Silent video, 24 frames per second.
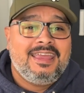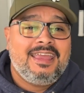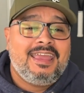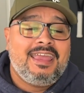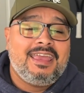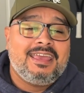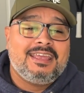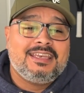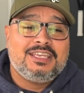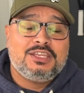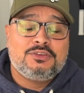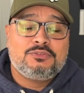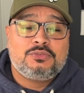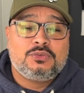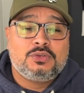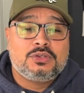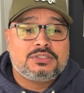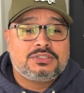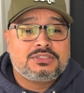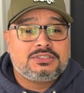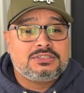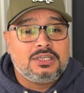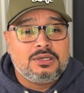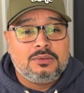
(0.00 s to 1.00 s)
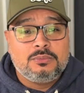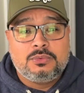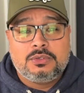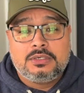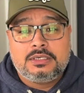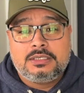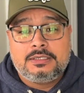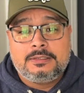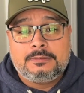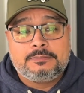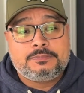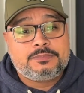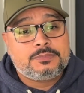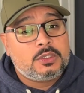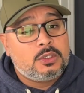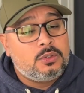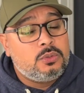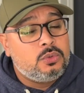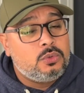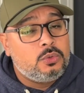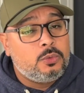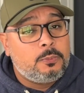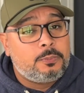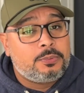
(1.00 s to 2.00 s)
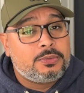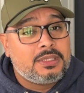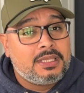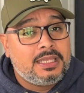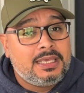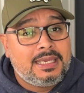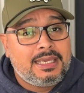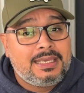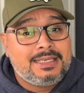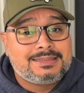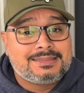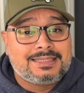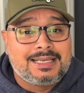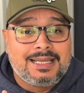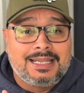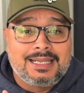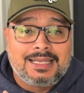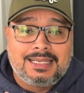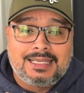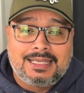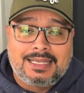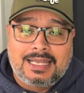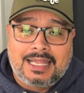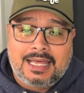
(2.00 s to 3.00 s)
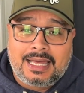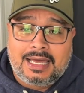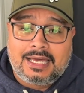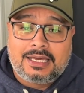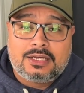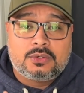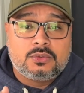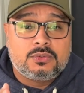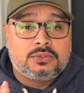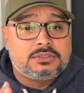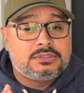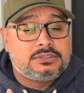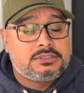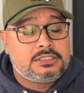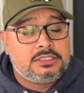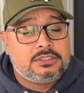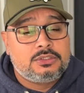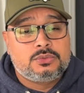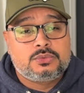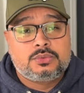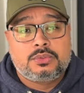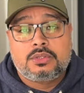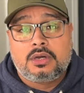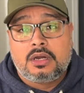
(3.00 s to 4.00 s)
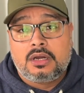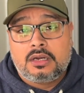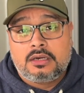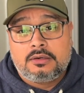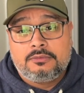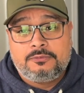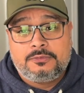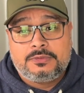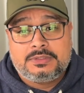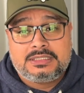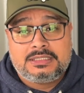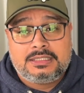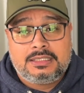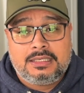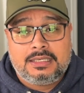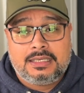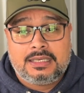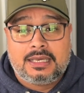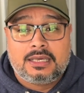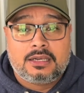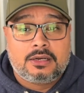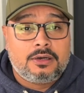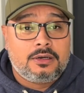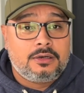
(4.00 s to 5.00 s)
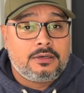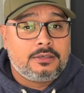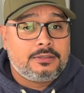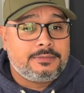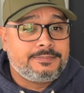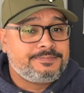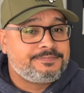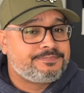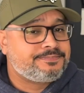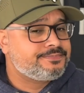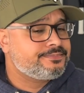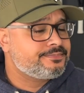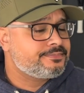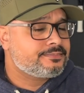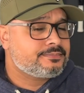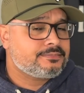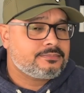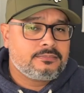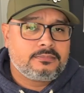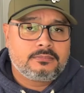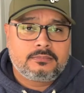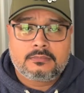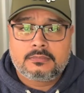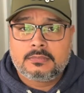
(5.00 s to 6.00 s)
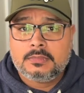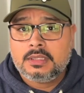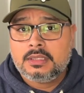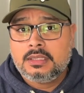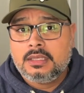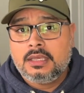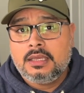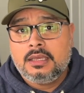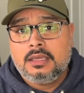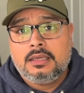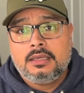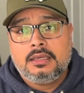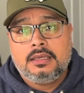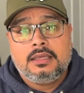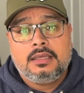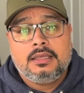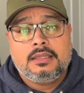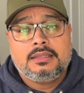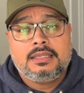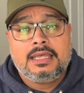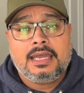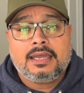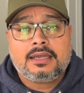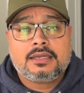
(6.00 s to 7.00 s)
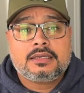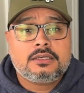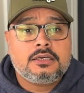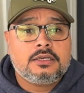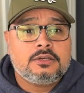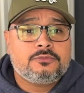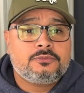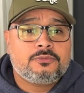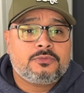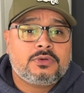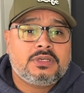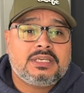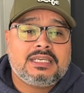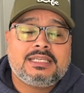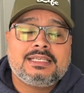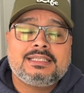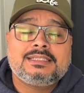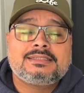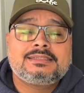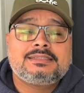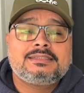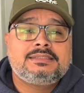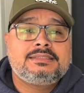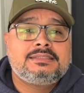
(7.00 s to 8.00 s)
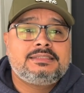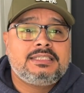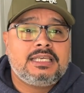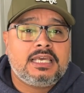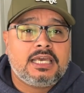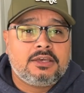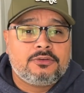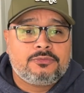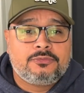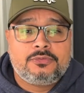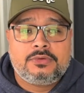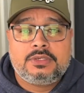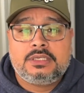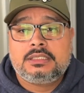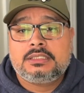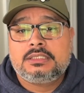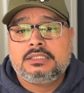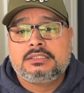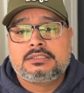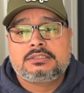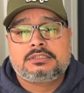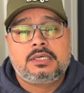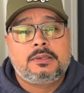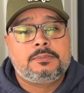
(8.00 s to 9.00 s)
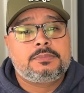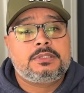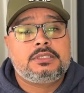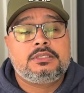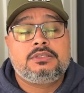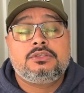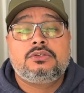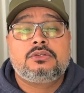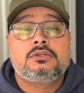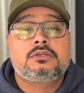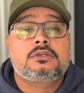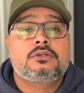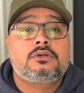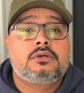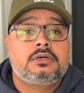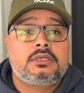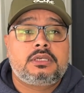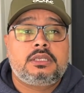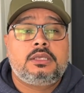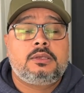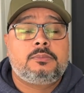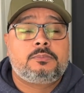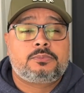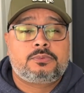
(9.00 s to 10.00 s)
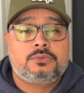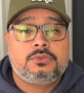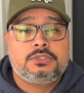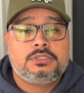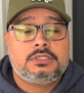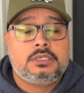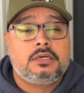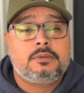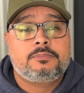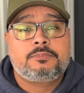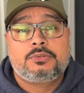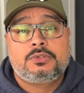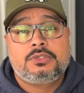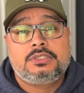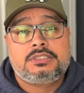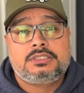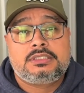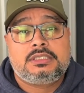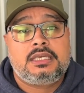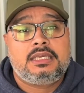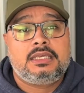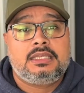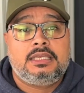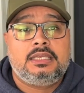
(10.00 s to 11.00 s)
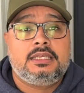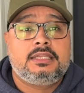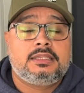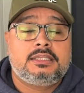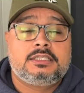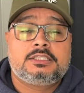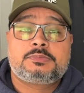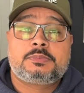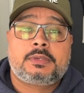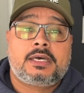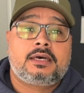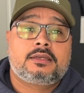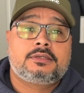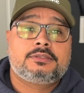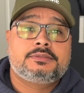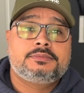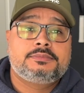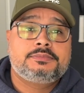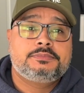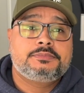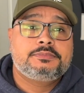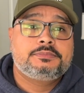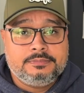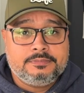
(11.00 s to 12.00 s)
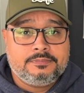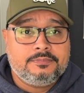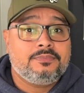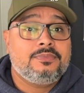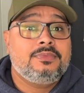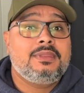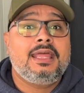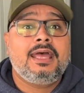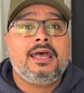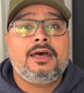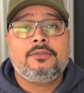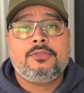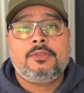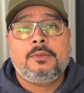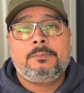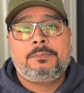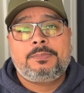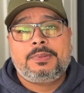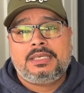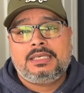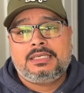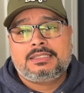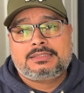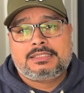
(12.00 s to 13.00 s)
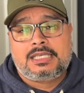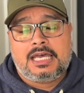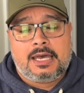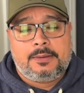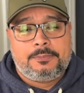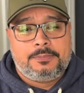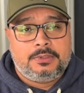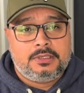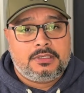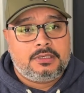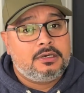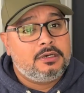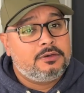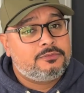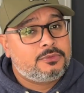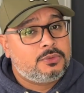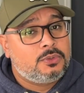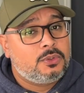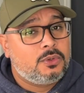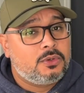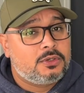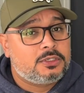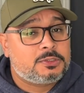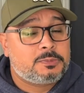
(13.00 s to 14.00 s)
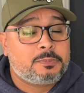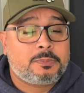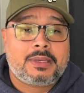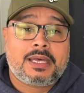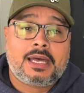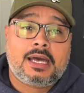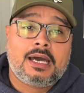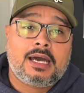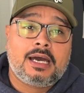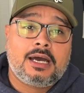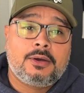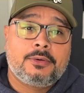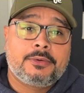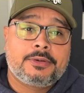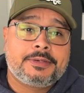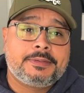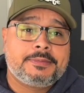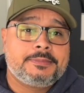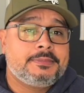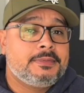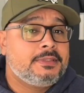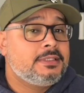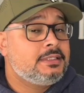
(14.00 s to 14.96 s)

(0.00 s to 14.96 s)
And if you're someone who plays a lot or deals with arm fatigue at all, that comfort is definitely something you're going to appreciate in this paddle. Now the big topic, of course, power.